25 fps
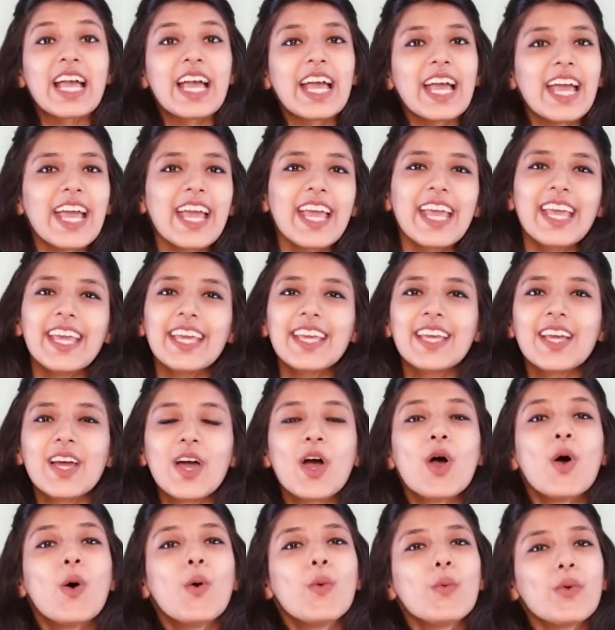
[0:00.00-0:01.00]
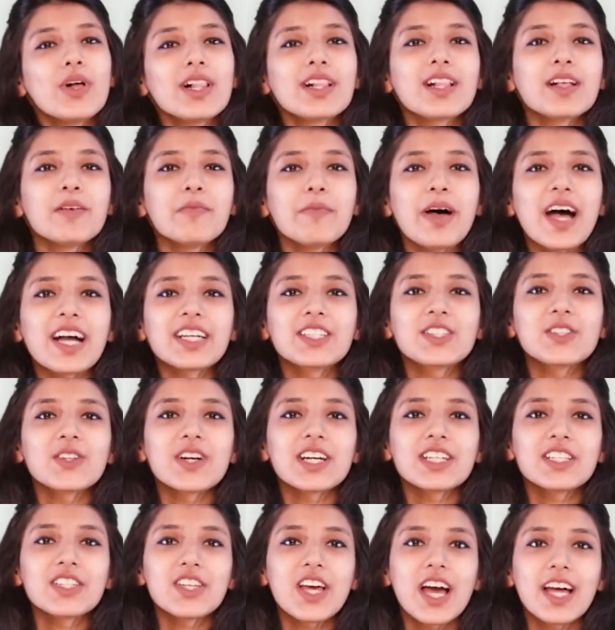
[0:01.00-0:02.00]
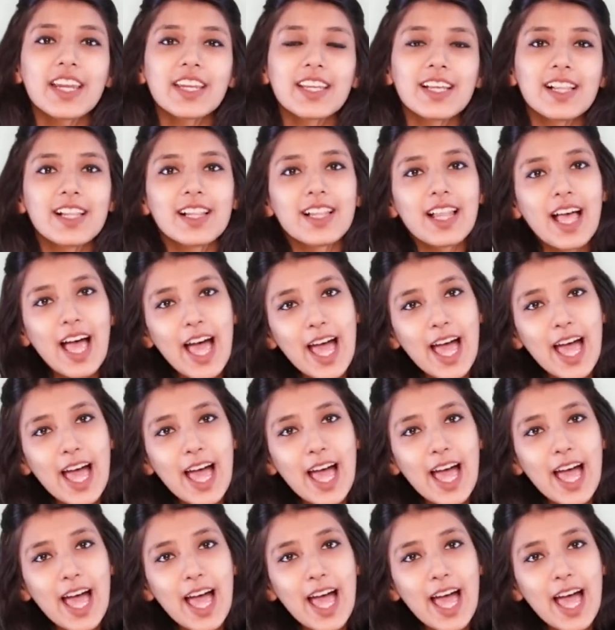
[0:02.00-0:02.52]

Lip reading: Hey, welcome back to our channel.